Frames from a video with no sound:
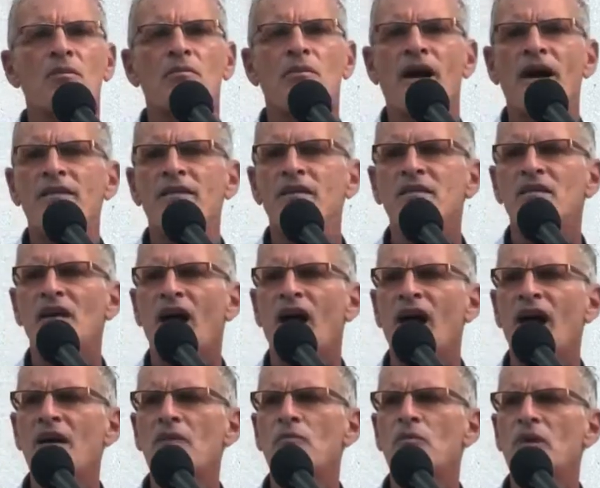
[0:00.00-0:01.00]
By the
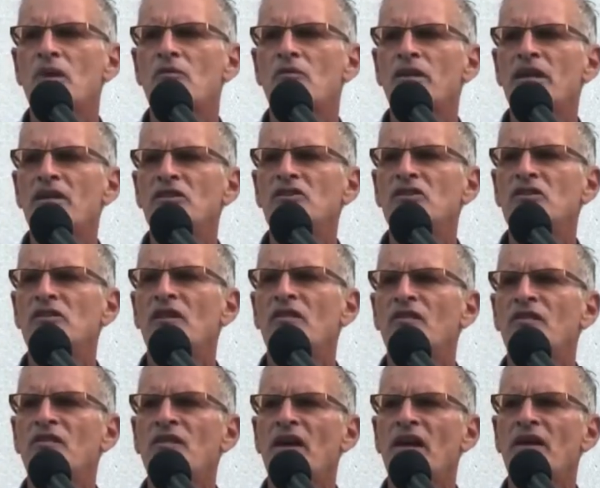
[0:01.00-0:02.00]
time we reach the
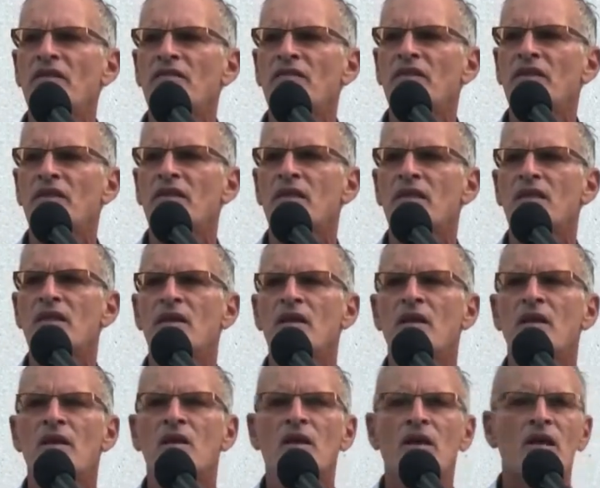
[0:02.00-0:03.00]
fifth,
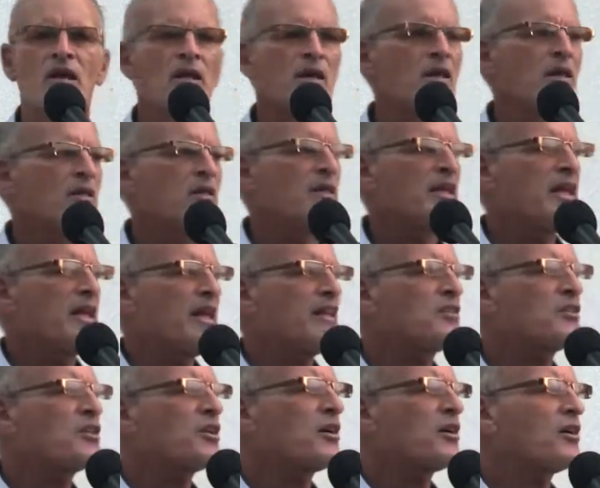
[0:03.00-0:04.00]
the
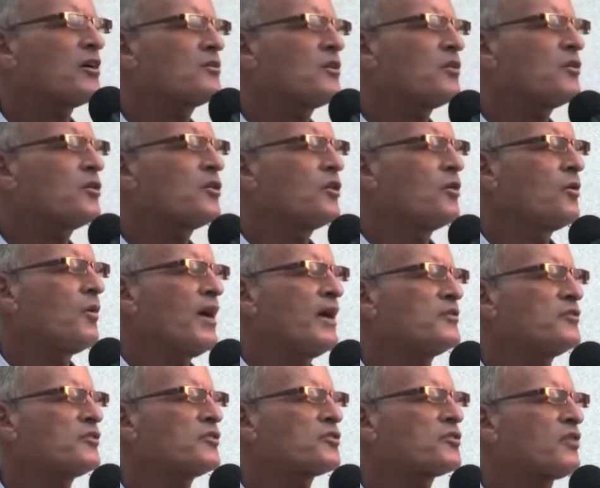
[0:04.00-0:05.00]
internal
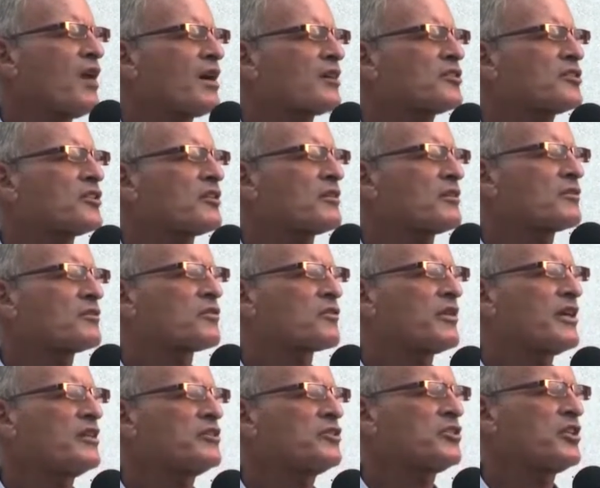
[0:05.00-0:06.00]
UN structure is
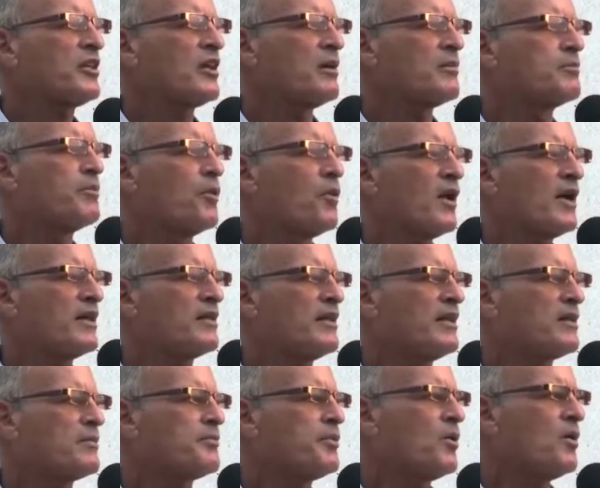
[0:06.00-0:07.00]
reaching a
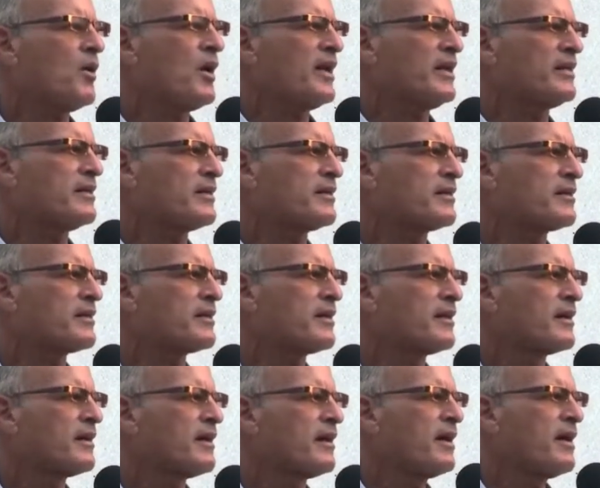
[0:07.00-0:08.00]
boiling point.
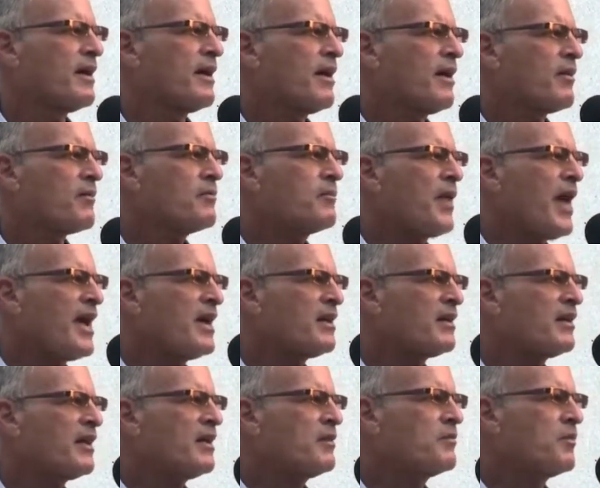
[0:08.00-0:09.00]

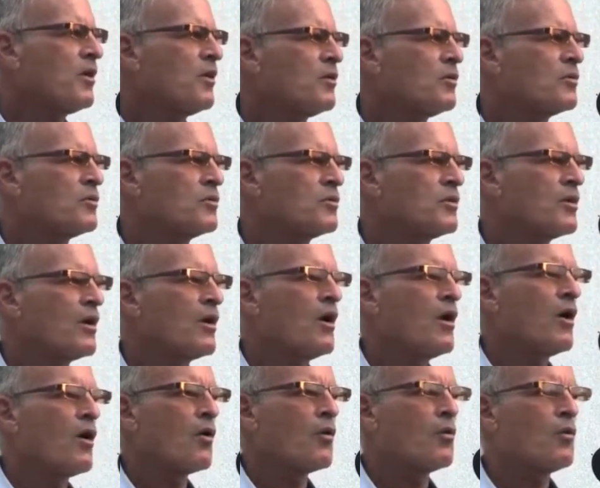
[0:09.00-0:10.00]
Ban Ki-moon,
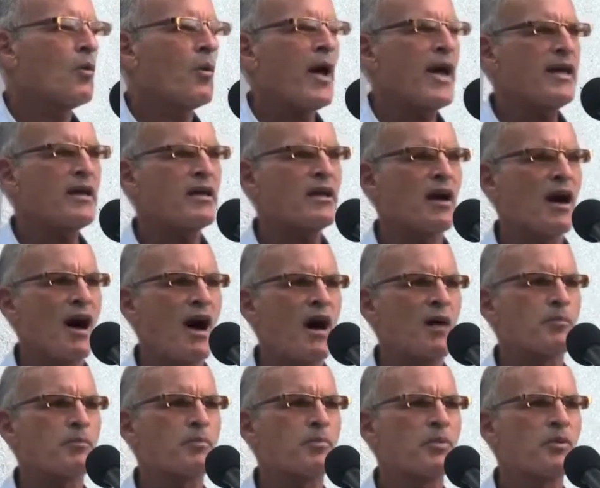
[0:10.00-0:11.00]
wake
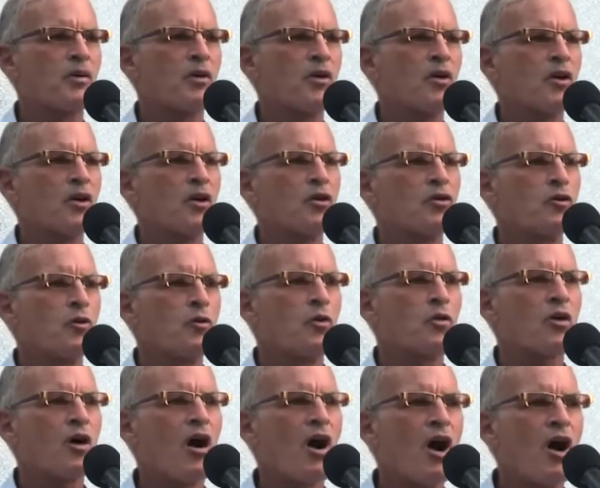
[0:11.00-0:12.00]
up. You
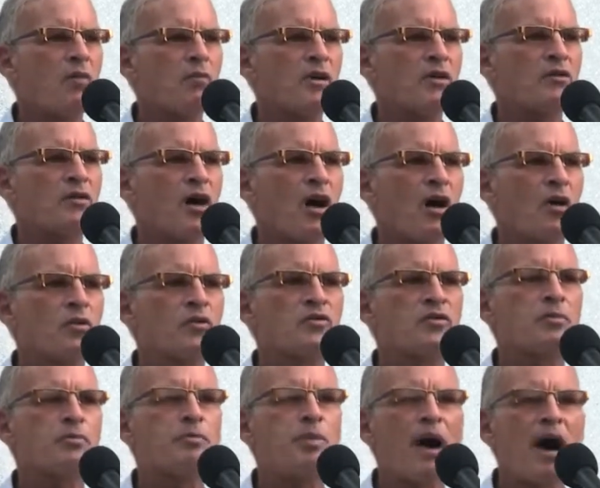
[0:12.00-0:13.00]

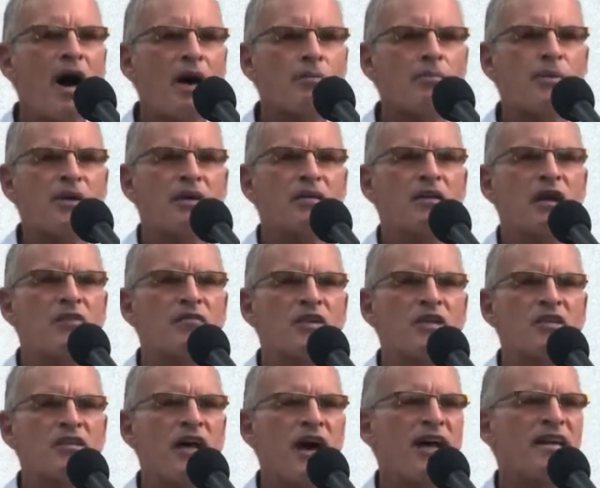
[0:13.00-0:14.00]
comatose puppet of the
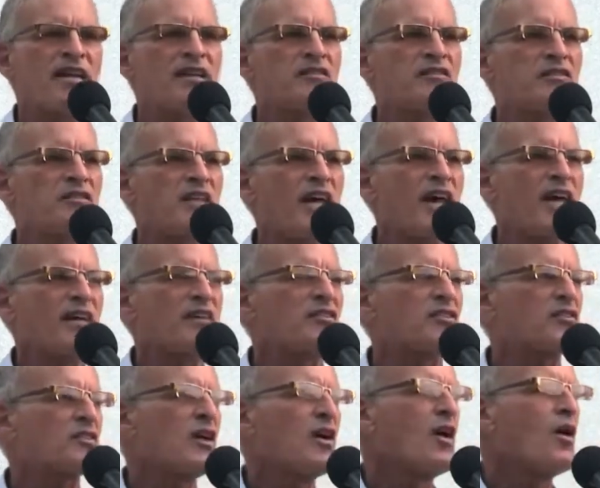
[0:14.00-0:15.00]
United States.